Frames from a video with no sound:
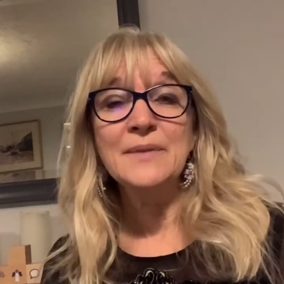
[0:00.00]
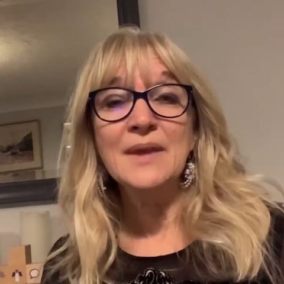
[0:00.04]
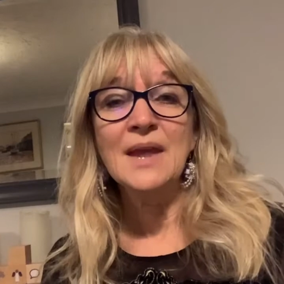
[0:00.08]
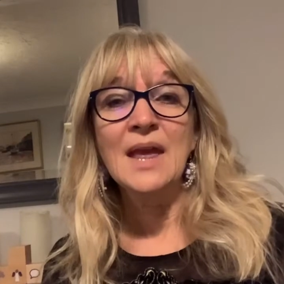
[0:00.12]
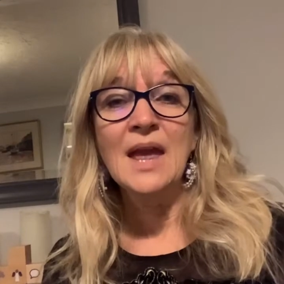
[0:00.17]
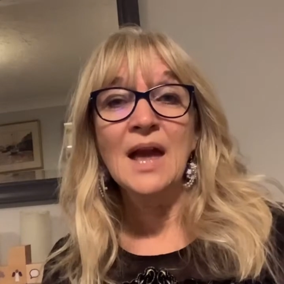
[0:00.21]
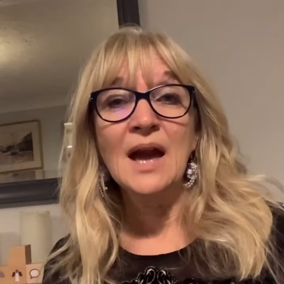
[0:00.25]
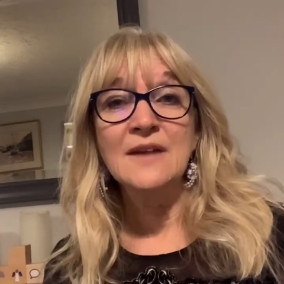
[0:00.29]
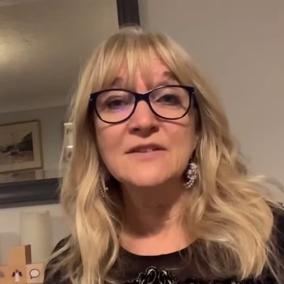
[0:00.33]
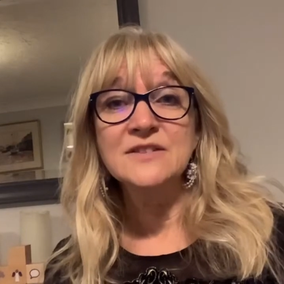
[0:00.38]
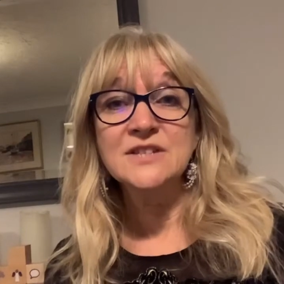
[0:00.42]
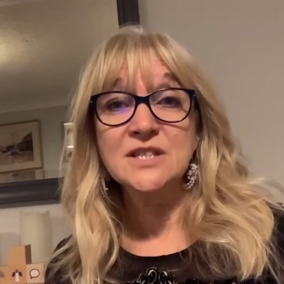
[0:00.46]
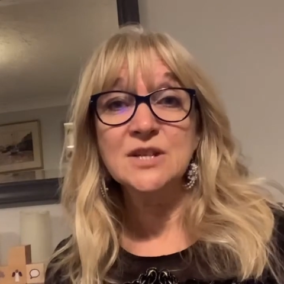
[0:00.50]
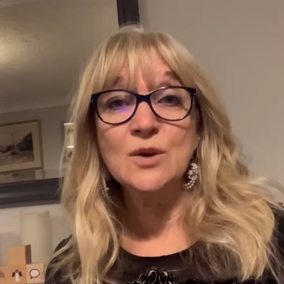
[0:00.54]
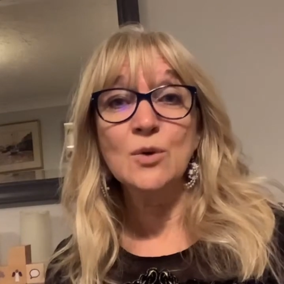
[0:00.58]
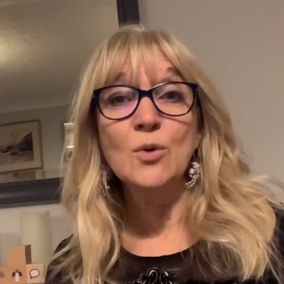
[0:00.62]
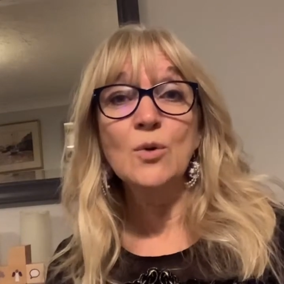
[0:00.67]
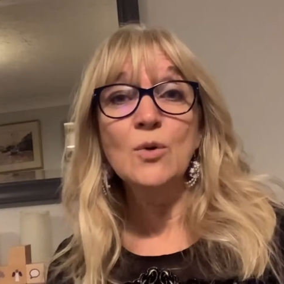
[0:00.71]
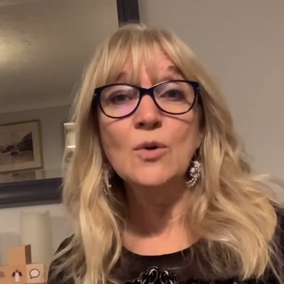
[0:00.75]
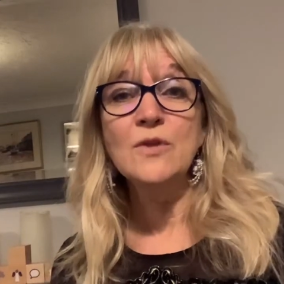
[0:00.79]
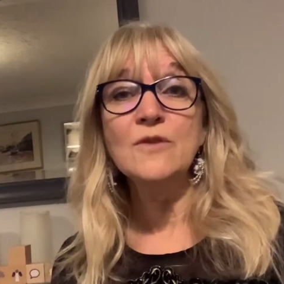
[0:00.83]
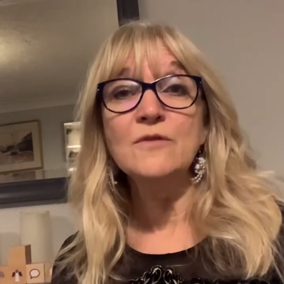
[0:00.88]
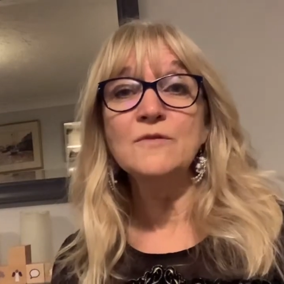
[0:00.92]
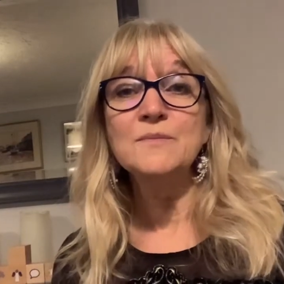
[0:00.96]
And so
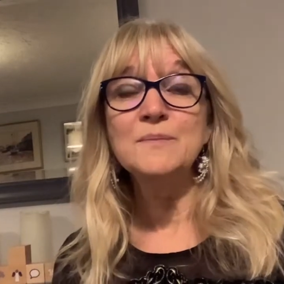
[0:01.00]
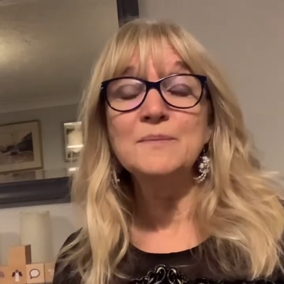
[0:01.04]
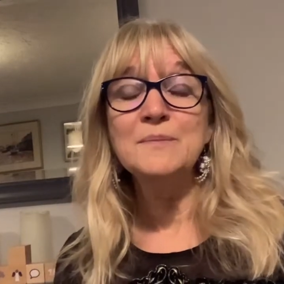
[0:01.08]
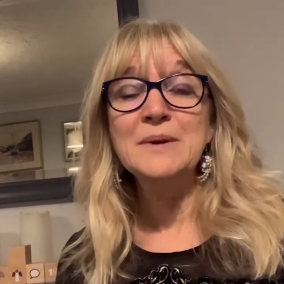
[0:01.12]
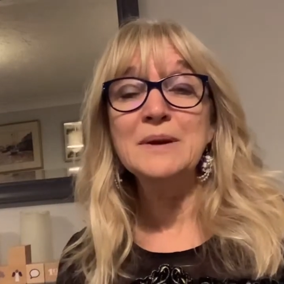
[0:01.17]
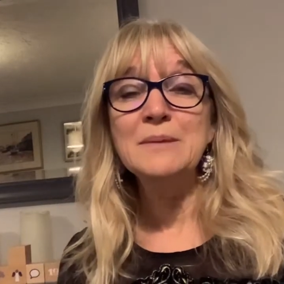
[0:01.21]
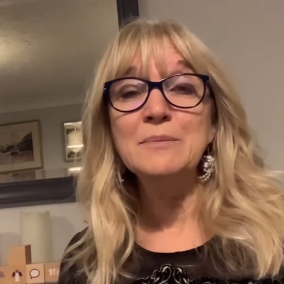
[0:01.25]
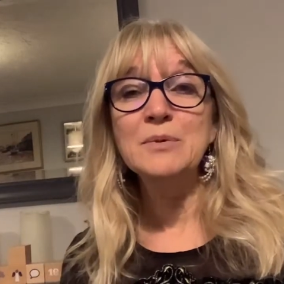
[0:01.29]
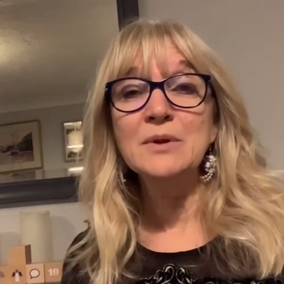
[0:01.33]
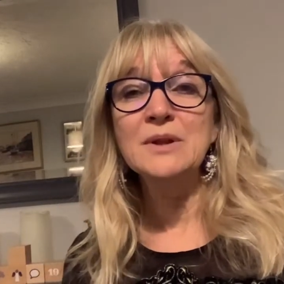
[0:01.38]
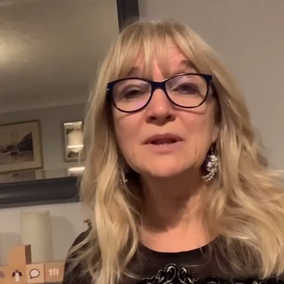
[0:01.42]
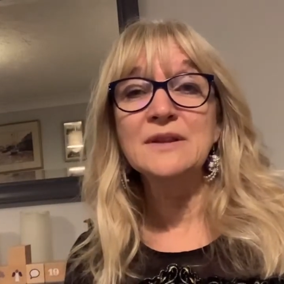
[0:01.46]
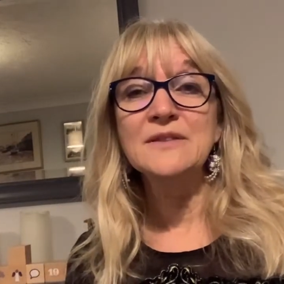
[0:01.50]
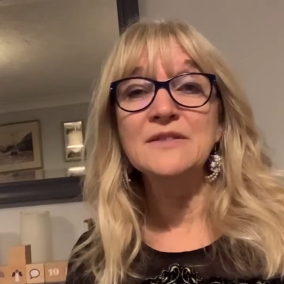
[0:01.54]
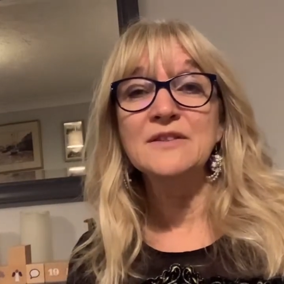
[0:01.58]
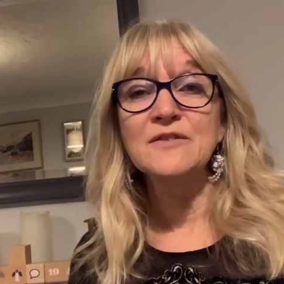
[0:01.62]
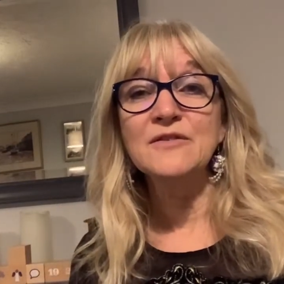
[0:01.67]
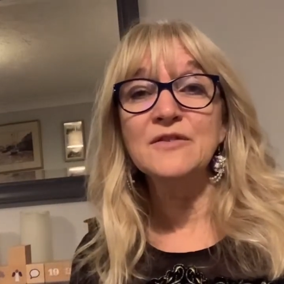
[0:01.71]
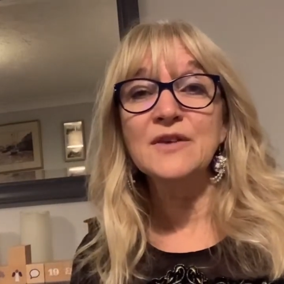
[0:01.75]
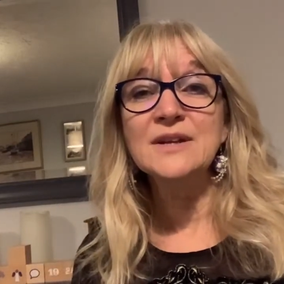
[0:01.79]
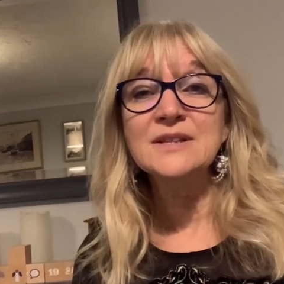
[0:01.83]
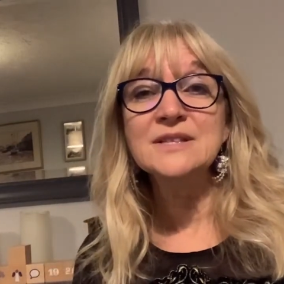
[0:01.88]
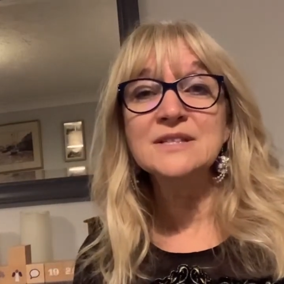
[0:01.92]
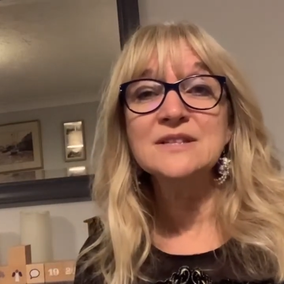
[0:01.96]
all the people and the
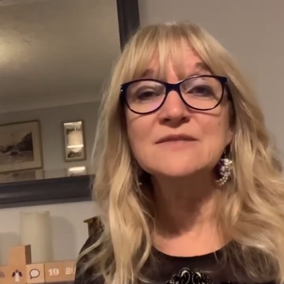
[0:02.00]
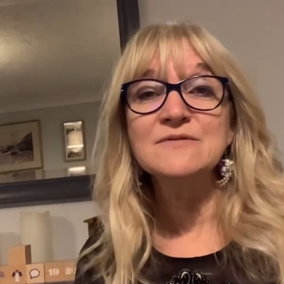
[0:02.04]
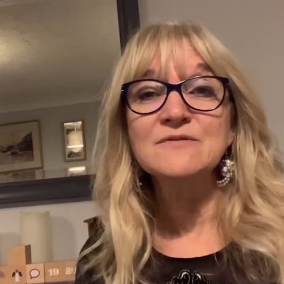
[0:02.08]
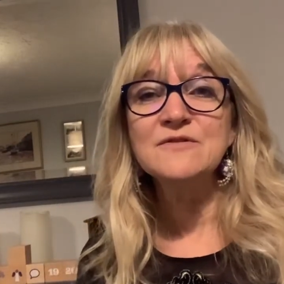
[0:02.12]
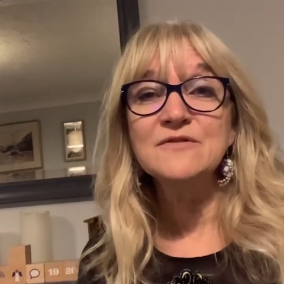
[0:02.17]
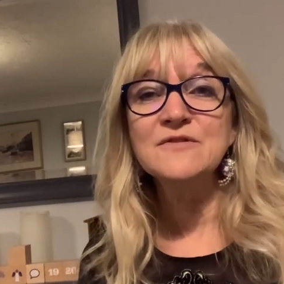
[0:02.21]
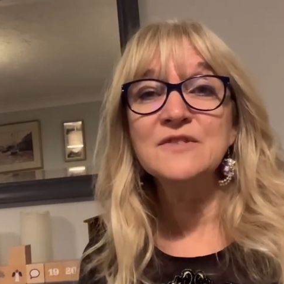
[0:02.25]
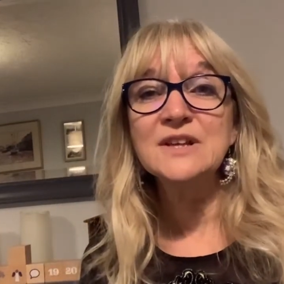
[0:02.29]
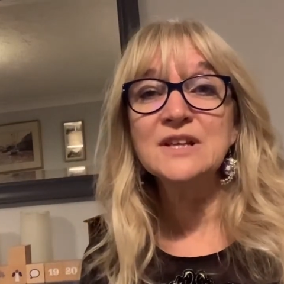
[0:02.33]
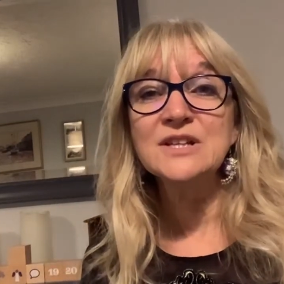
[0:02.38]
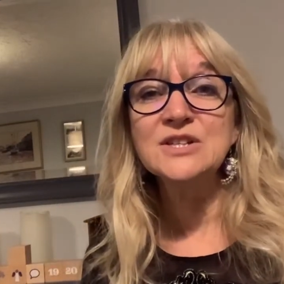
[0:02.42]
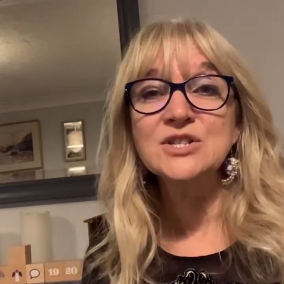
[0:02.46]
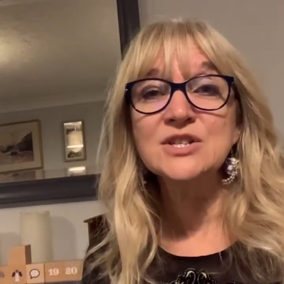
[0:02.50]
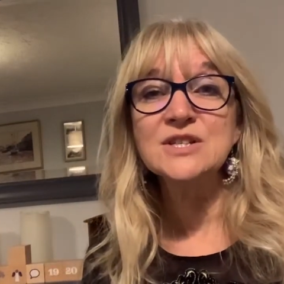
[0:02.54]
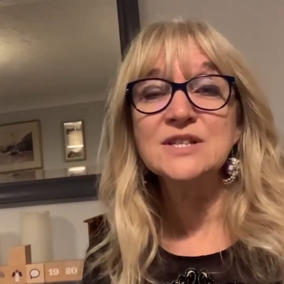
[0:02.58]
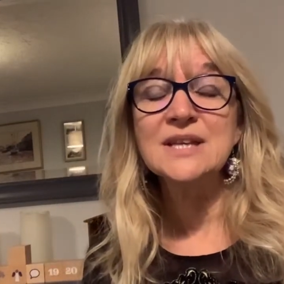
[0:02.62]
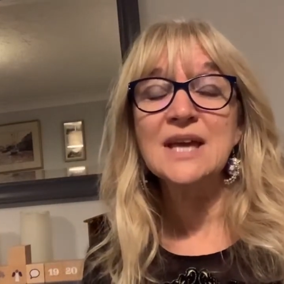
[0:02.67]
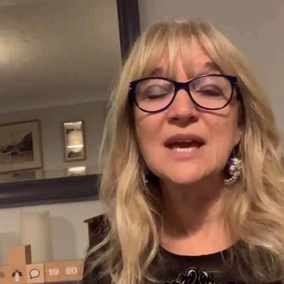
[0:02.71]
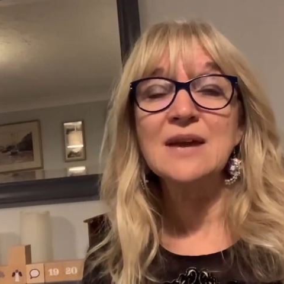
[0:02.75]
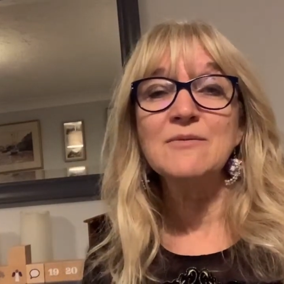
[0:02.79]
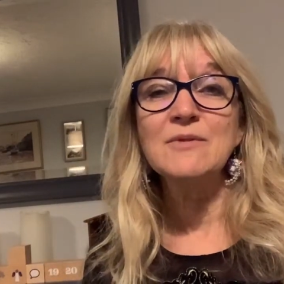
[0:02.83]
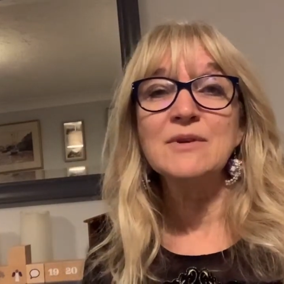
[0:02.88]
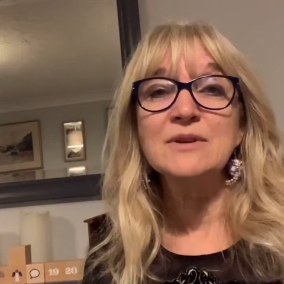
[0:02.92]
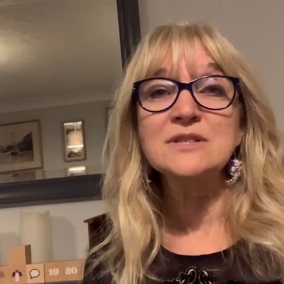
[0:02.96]
friends and villagers
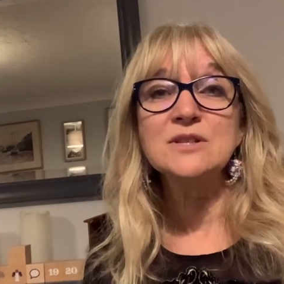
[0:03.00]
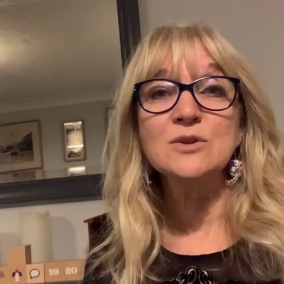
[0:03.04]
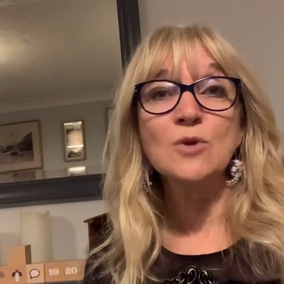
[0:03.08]
came round and said,